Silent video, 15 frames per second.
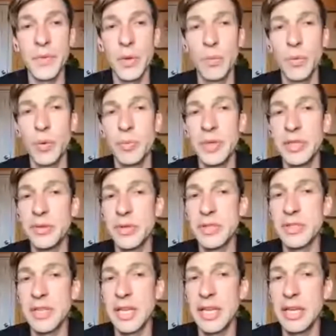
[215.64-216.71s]
we'll be
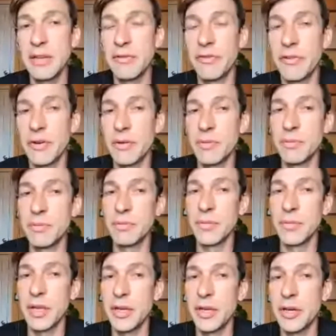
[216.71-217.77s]
translating from
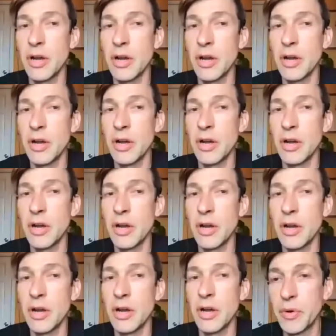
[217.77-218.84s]
here on
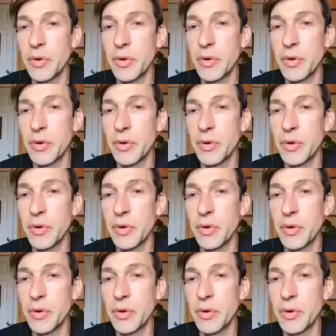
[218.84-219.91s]
this pre-recorded
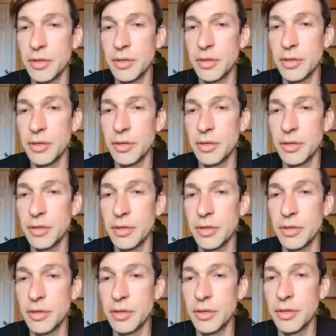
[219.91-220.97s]
video.
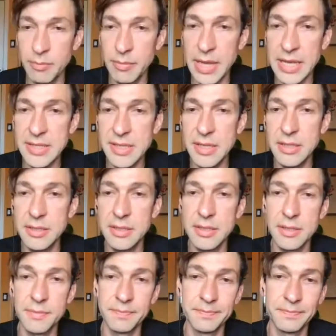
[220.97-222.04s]
Blessings.